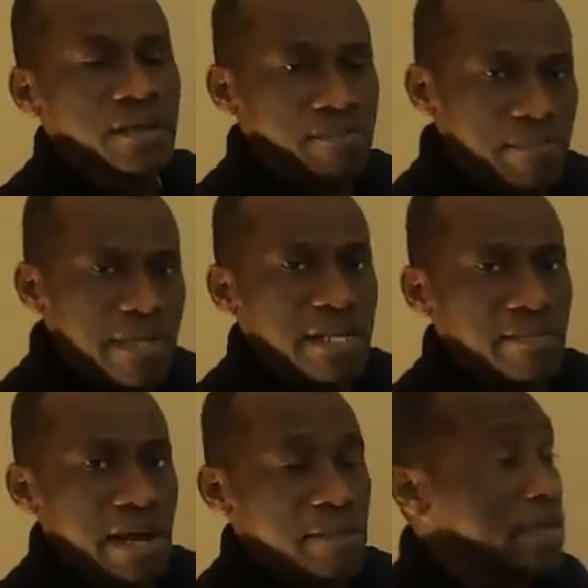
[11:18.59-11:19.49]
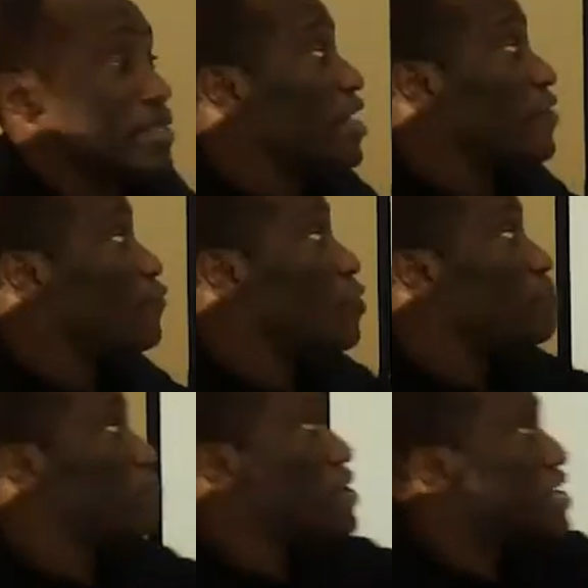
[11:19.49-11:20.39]
Minimal. But if you
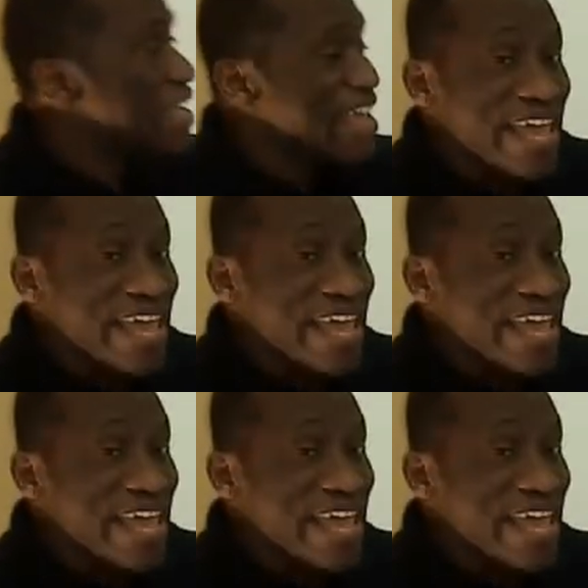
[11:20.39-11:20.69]
bring